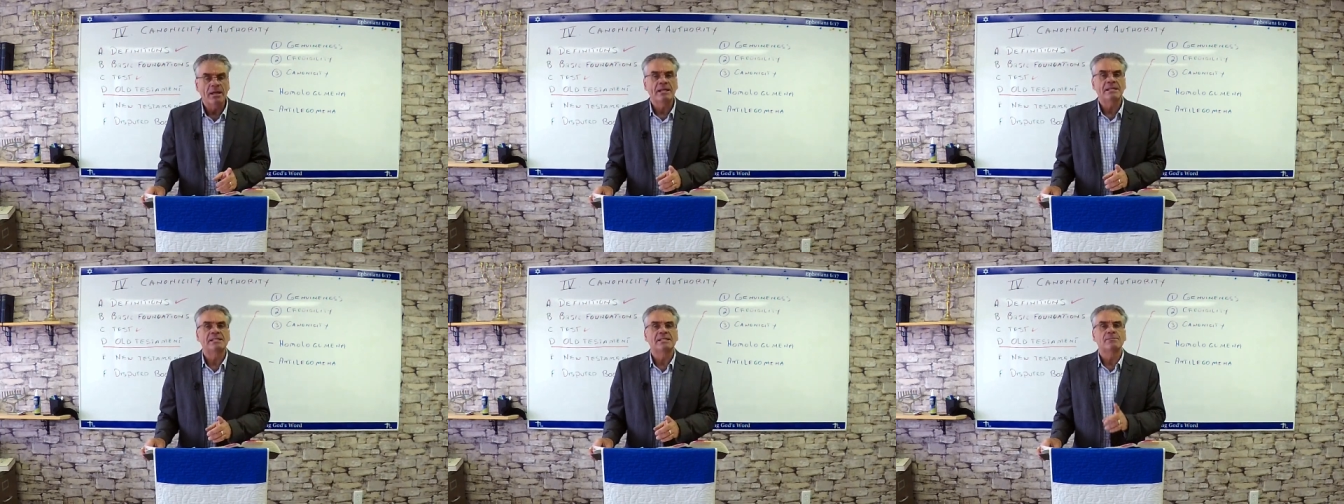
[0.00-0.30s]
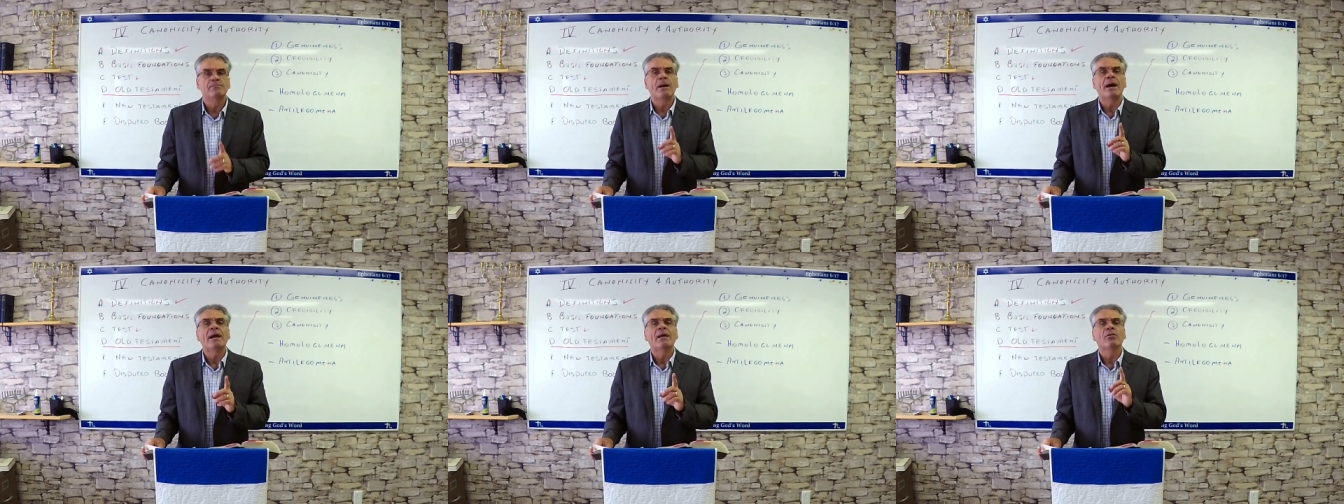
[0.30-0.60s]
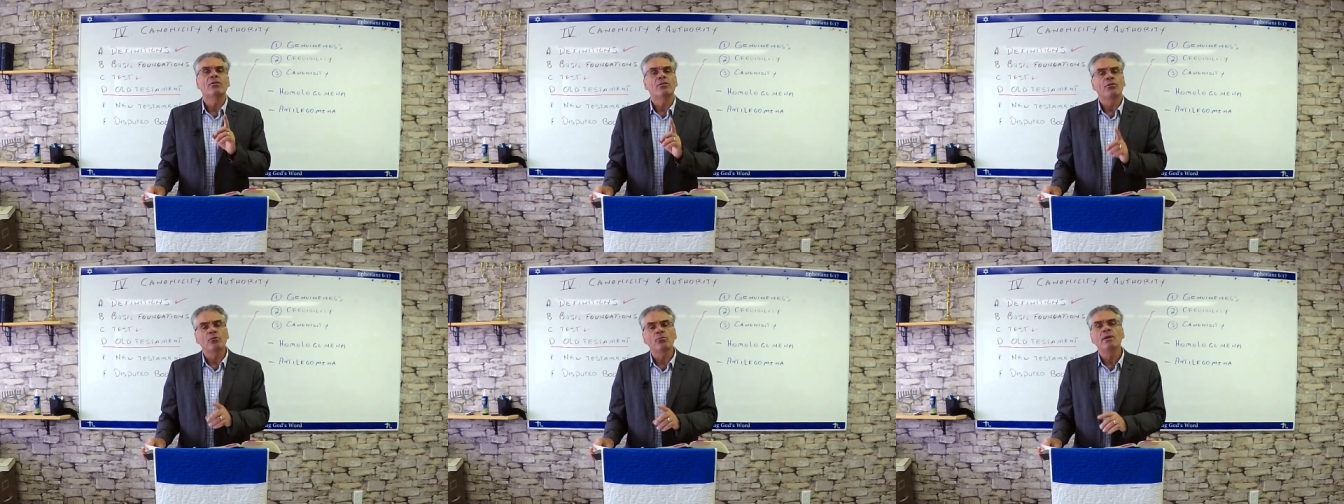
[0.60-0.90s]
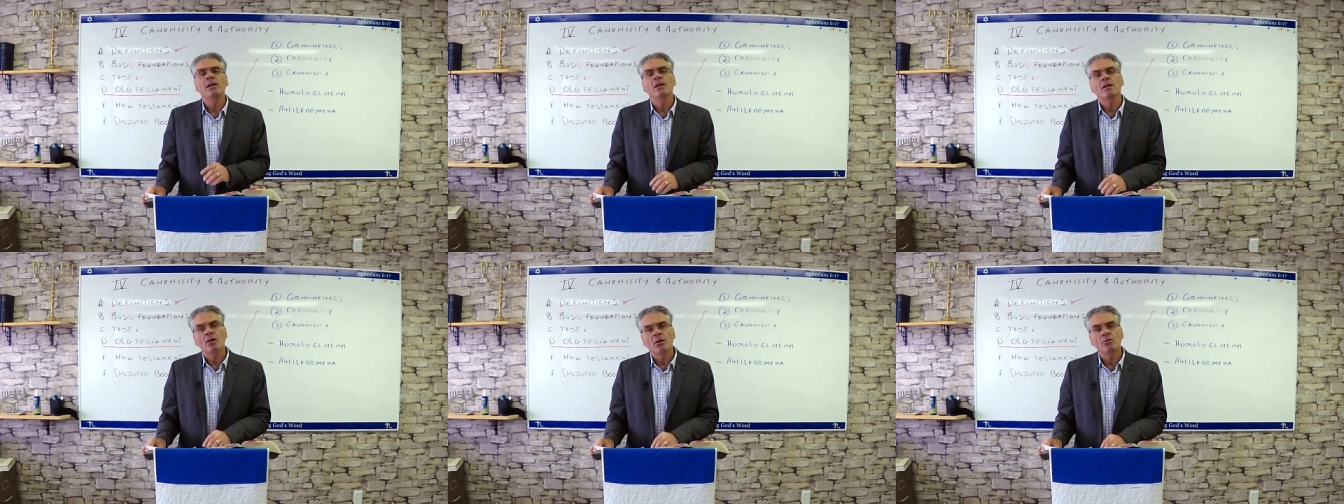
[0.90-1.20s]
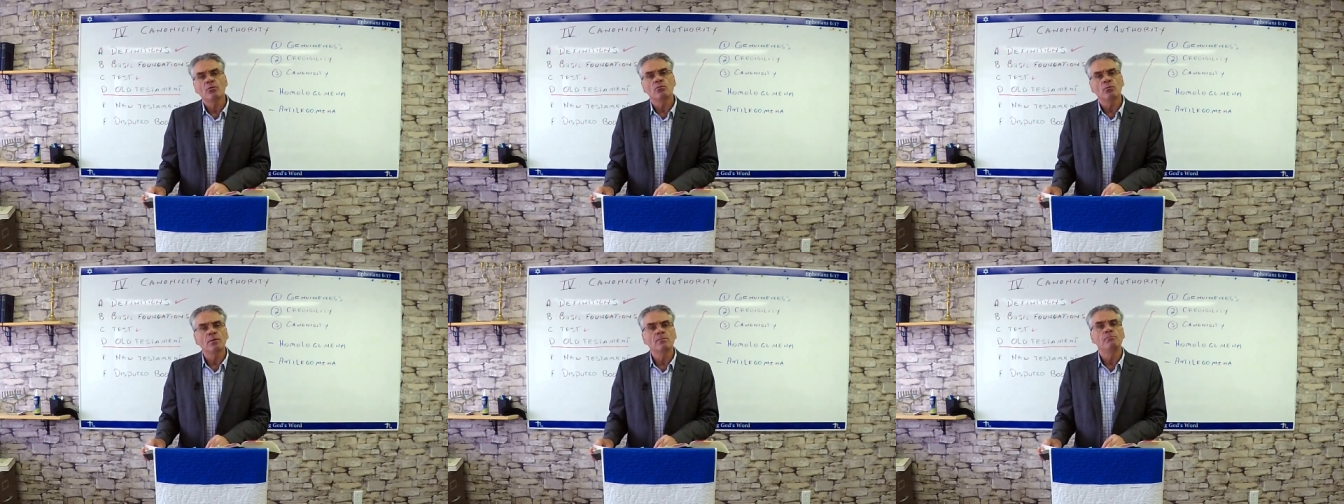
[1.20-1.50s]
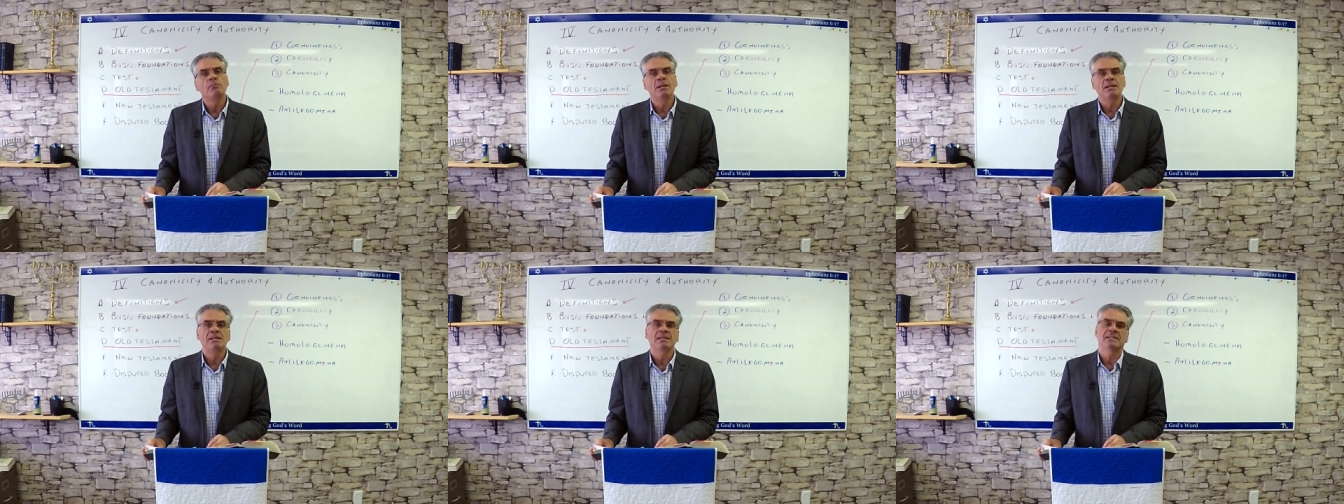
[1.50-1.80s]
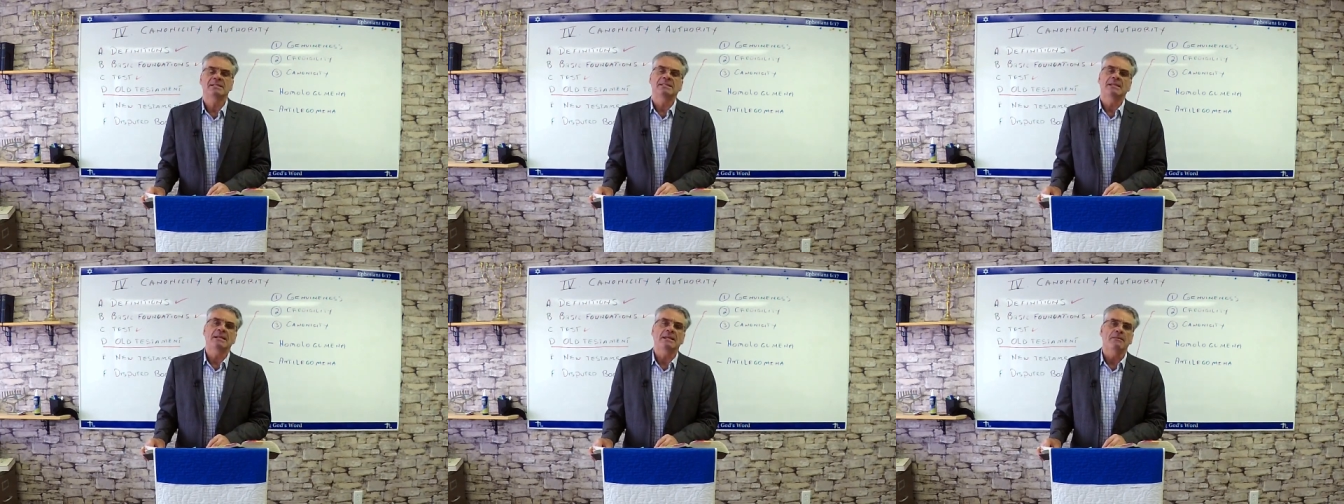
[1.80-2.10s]
is by 300
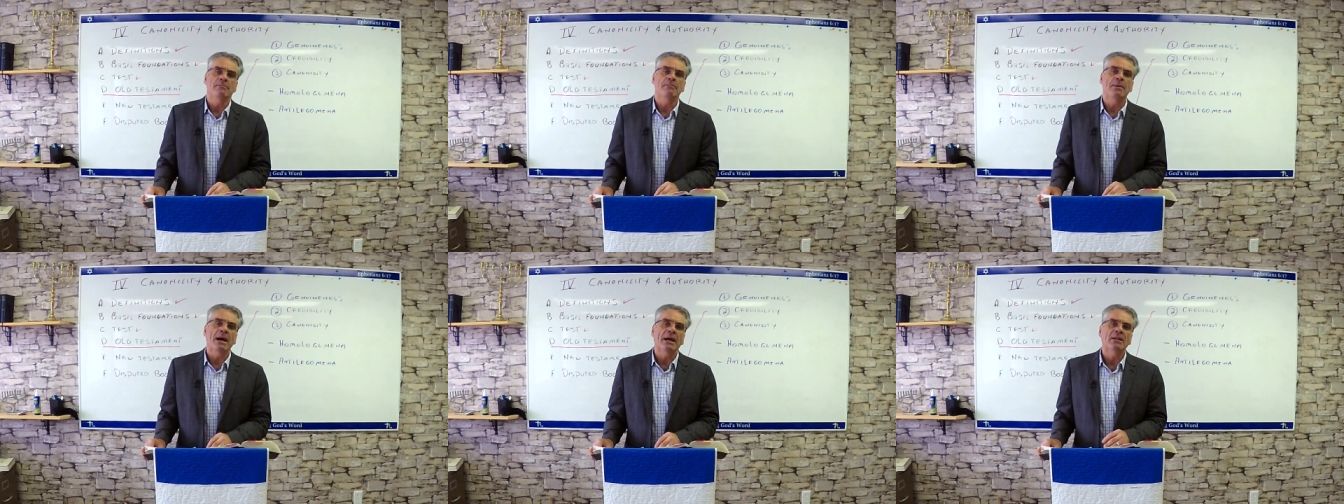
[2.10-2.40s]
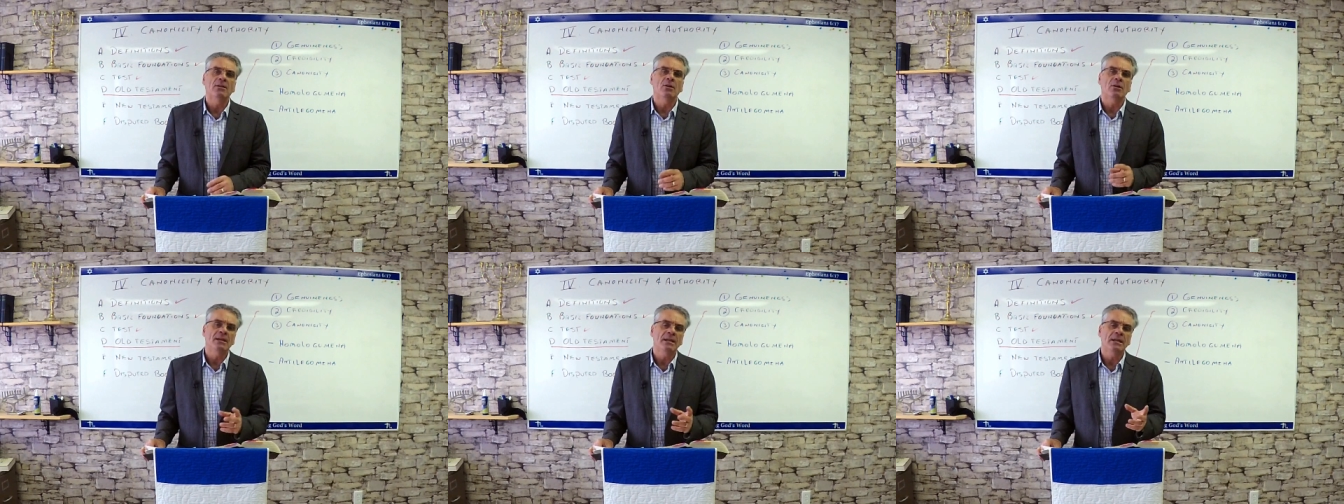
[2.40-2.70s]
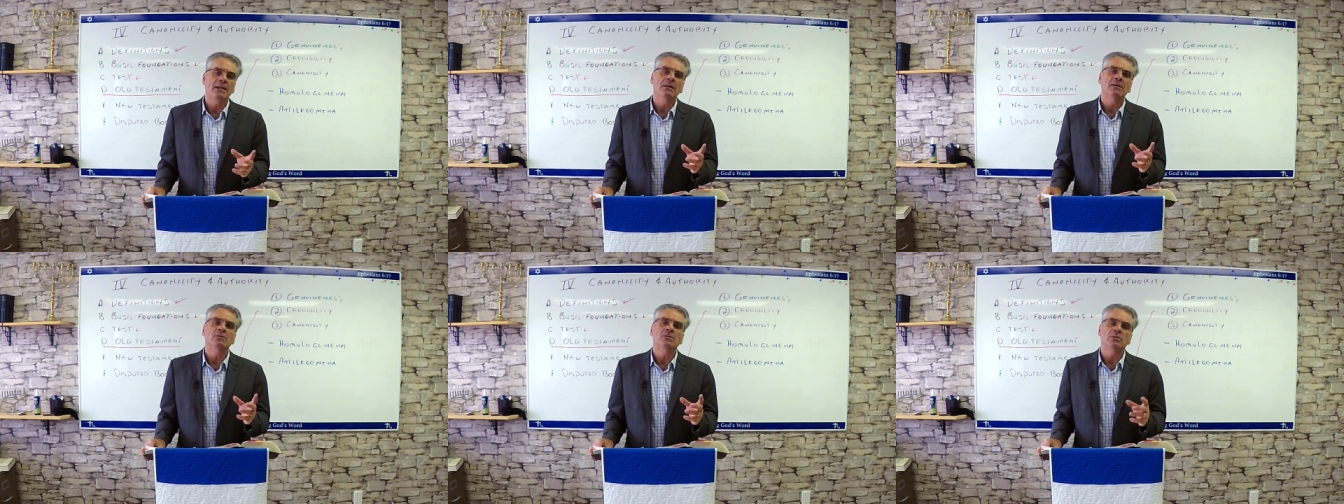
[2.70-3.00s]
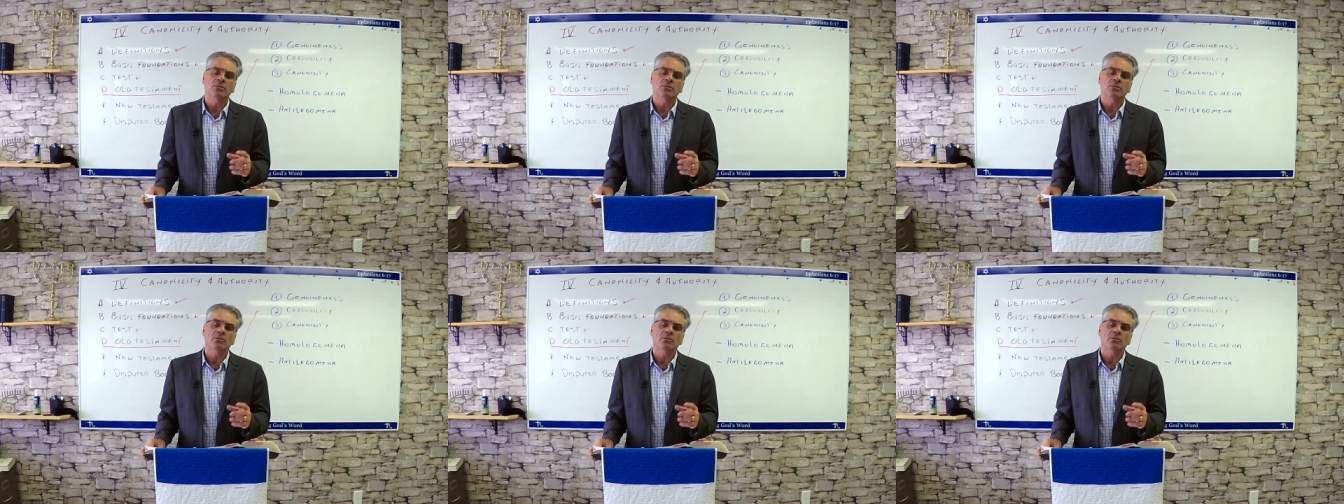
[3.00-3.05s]
BC, by the year